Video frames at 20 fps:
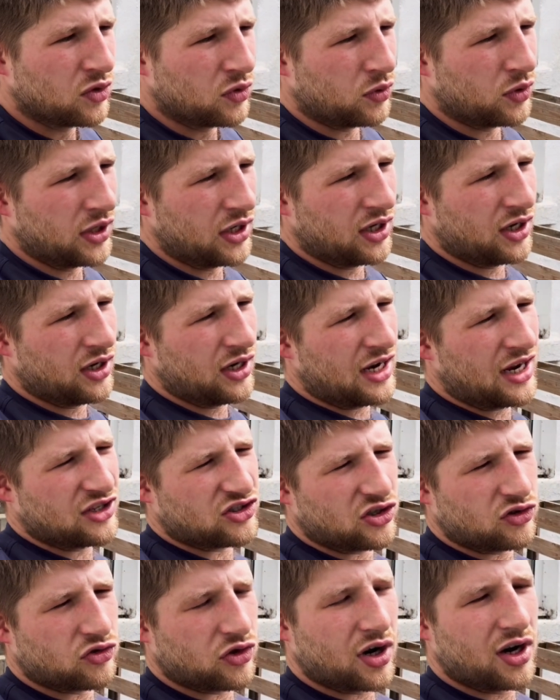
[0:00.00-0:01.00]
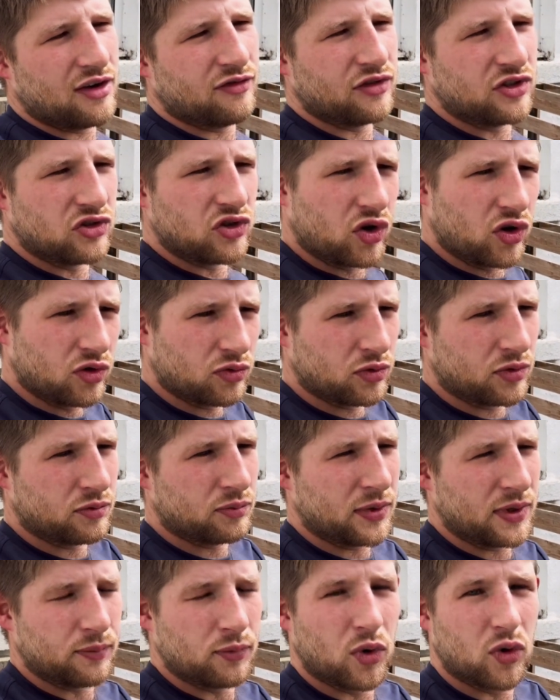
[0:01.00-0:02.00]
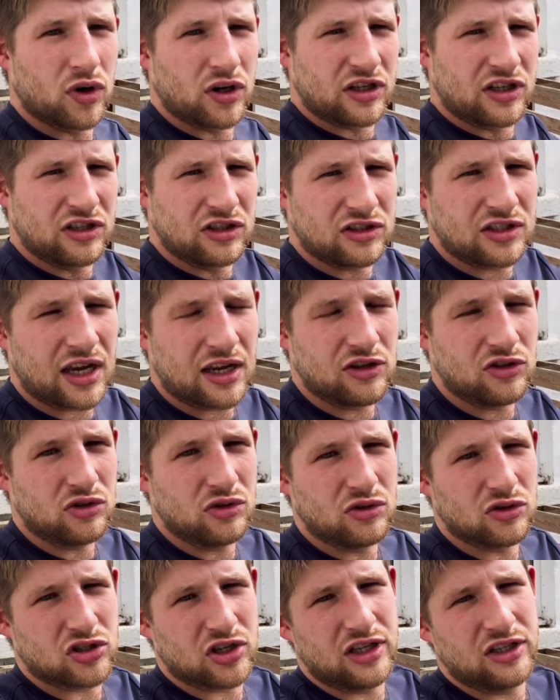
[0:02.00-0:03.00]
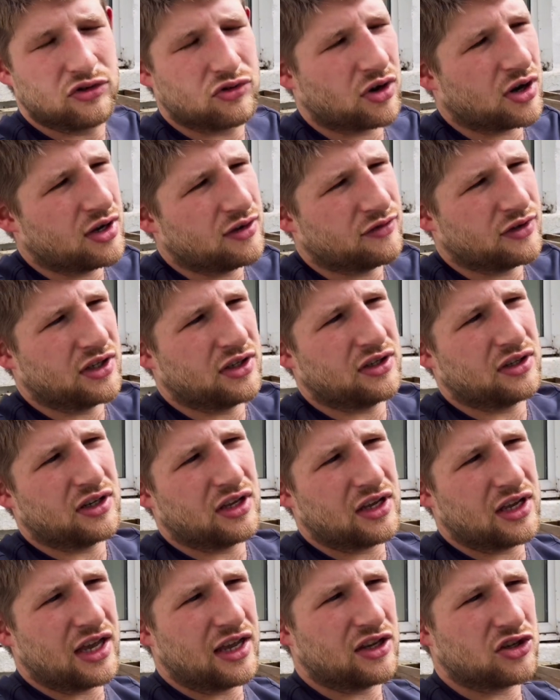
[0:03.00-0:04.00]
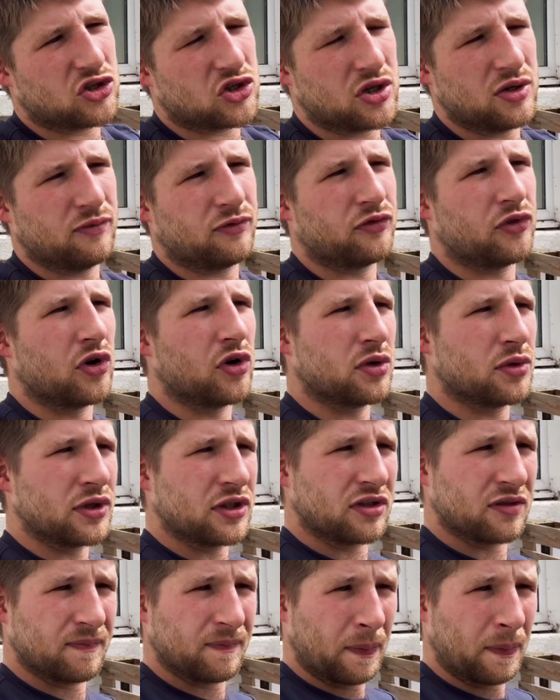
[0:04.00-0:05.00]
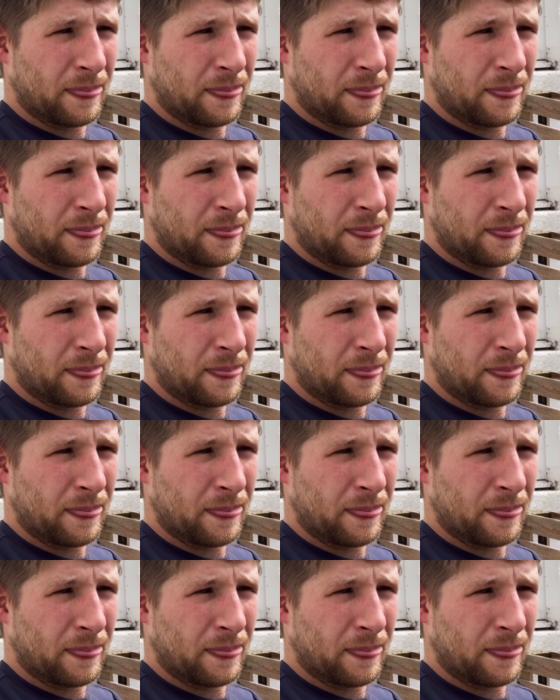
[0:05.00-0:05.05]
whereas a driving dog would be more continuously driving sheep forward.